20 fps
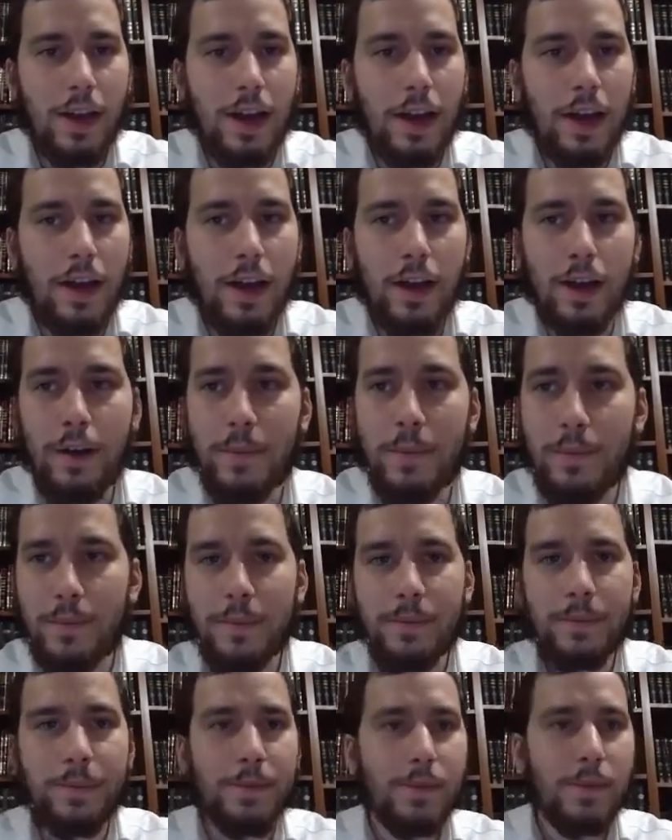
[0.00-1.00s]

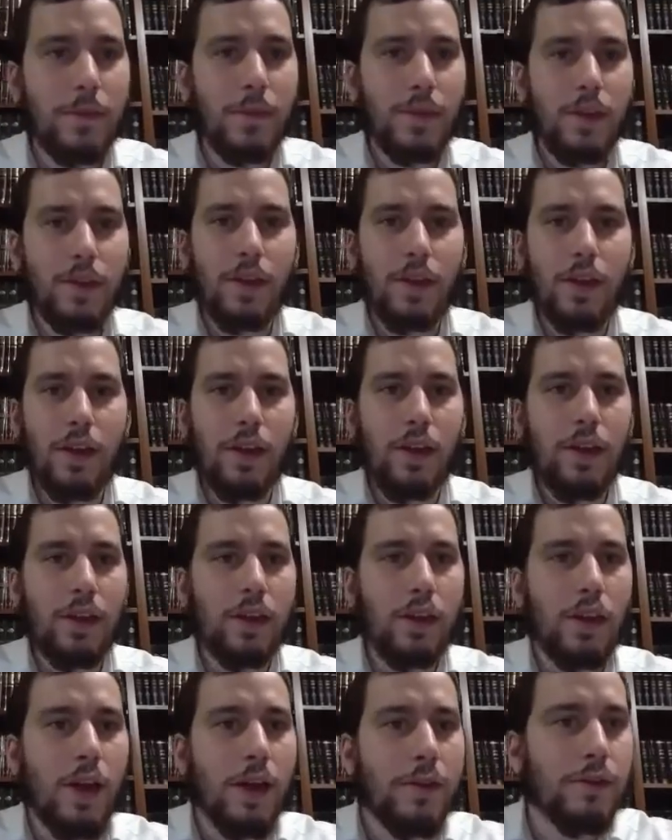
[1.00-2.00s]
The
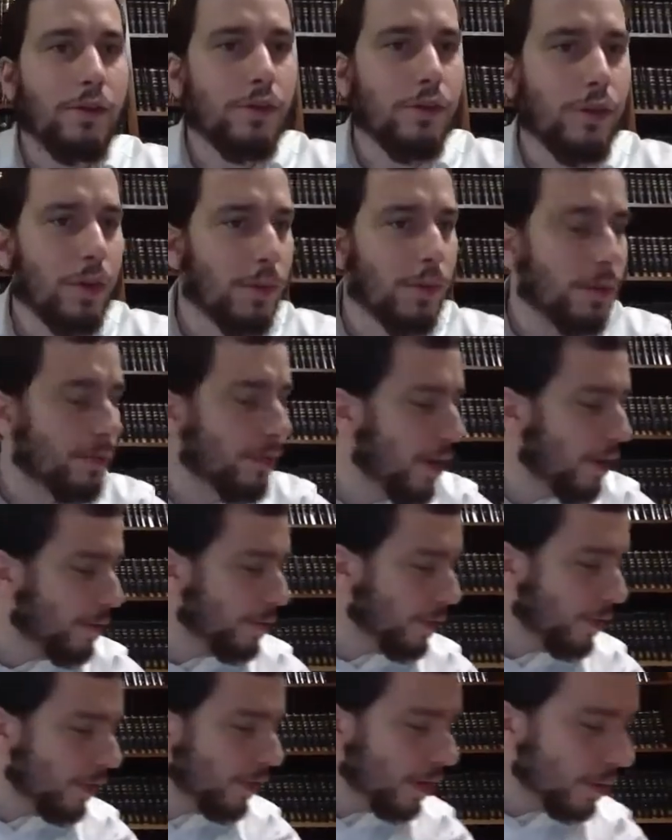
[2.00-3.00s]
live stream on
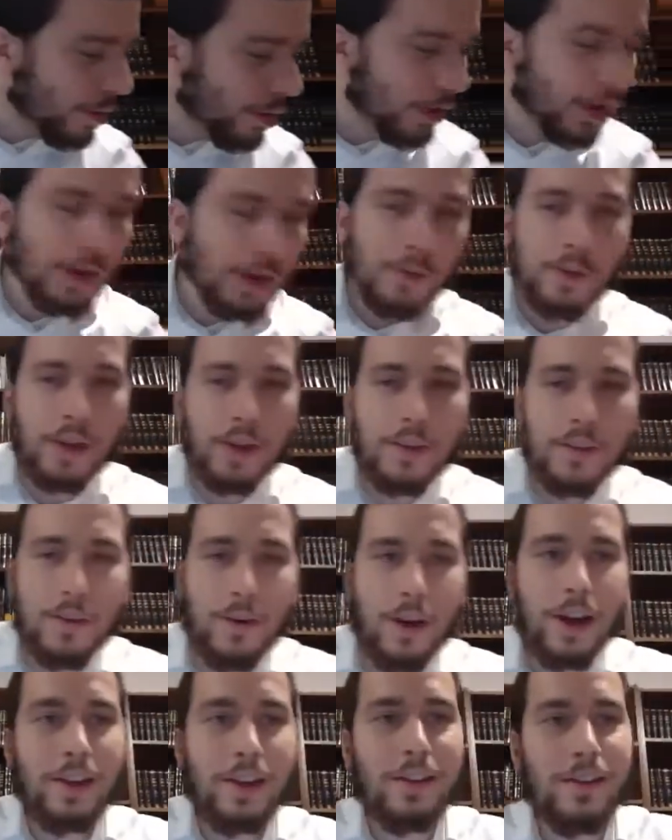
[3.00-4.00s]
Facebook is not working, but that's all
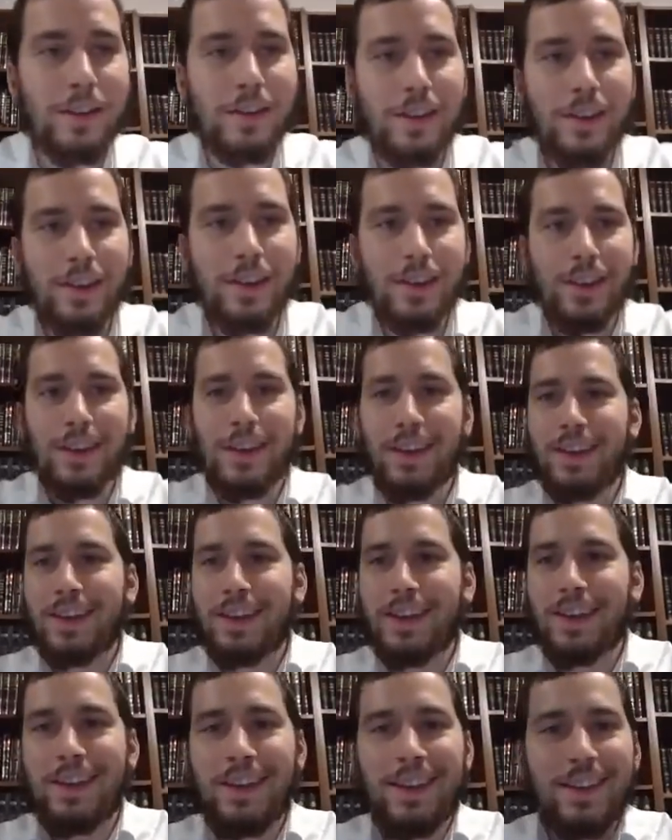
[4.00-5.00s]
right.
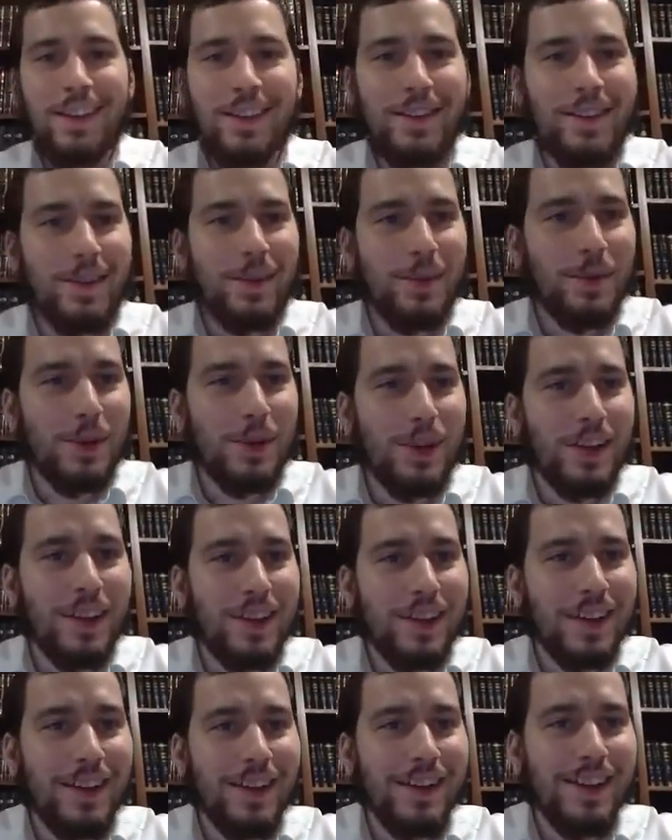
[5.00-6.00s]

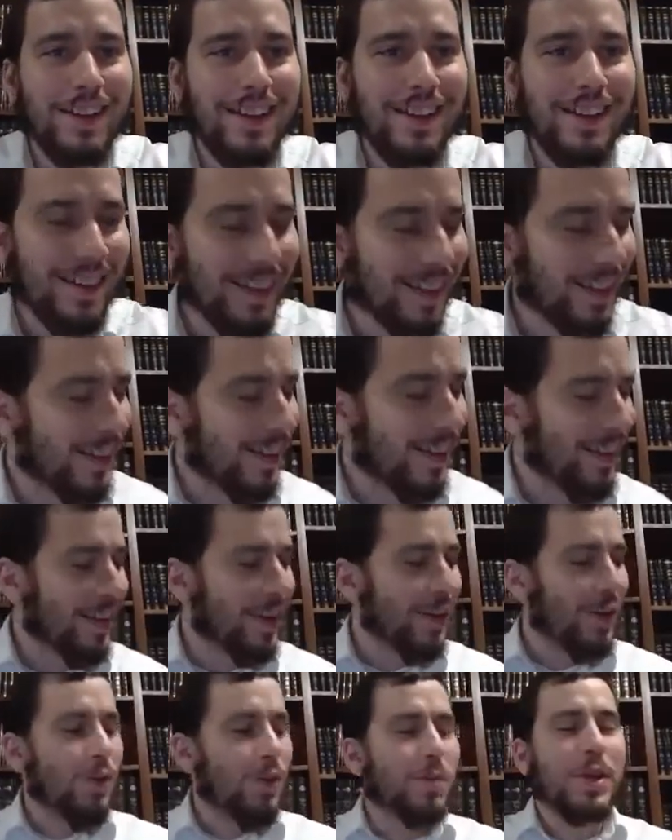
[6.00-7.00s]
So
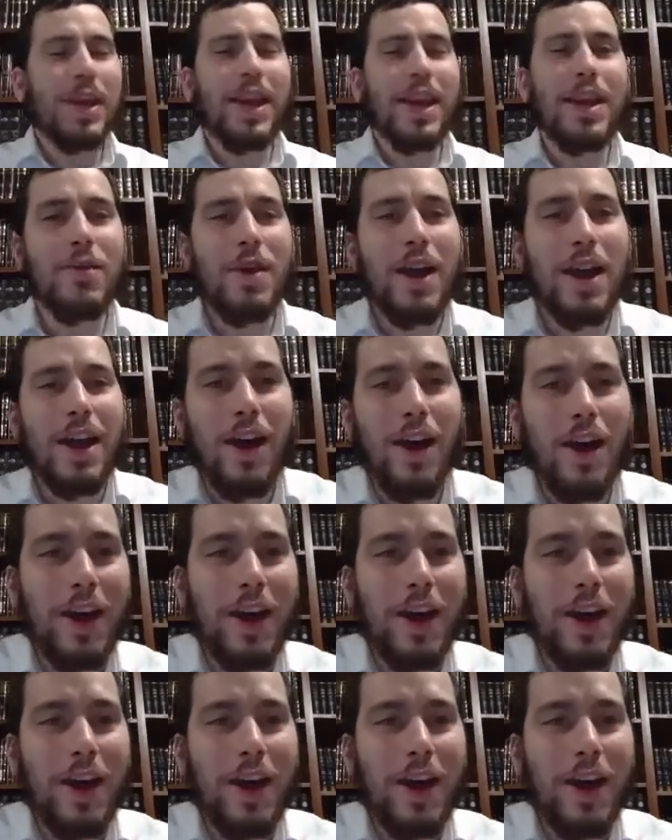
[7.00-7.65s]
we'll begin anyway.